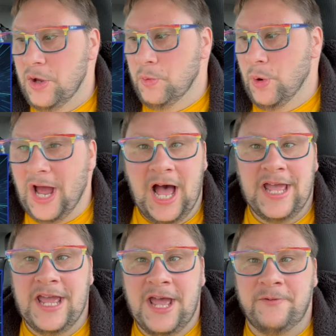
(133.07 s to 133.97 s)
what
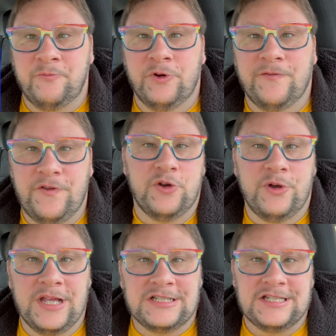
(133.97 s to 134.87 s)
I am
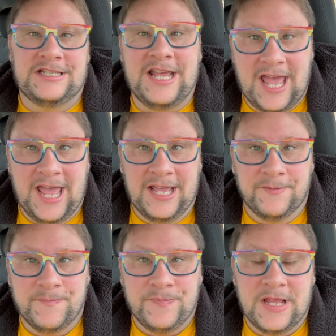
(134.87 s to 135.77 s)
reviewing today
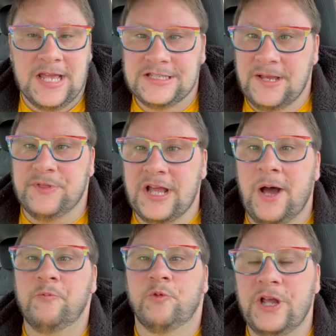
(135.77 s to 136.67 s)
is something
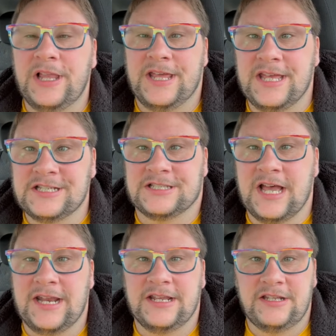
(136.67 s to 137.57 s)
I'm really
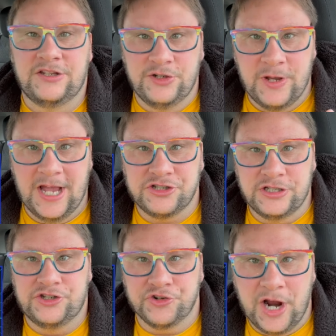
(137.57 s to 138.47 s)
excited to actually
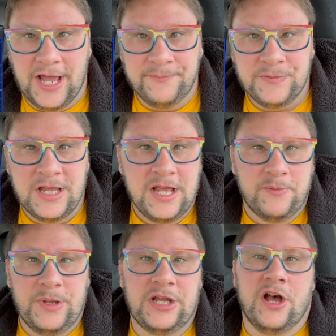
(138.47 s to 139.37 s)
try,
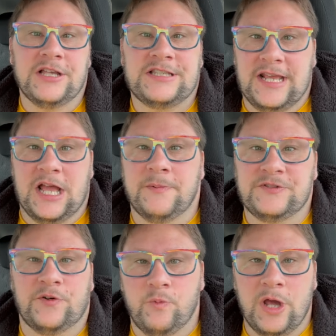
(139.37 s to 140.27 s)
because it comes
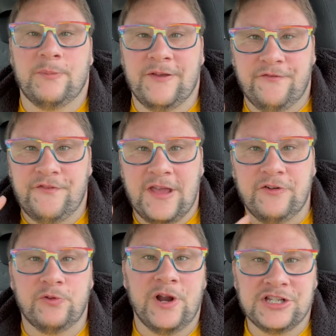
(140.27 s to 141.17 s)
from one of my
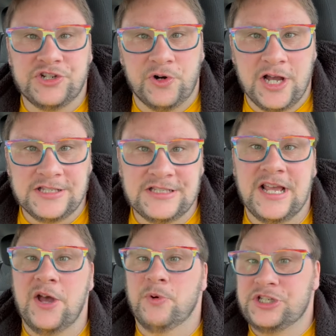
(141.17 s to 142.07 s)
favorite restaurants,
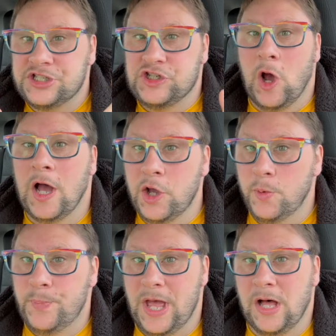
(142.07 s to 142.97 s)
which is Taco
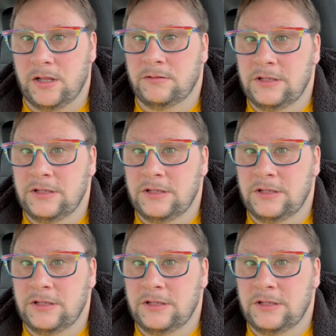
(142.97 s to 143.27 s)
Bell.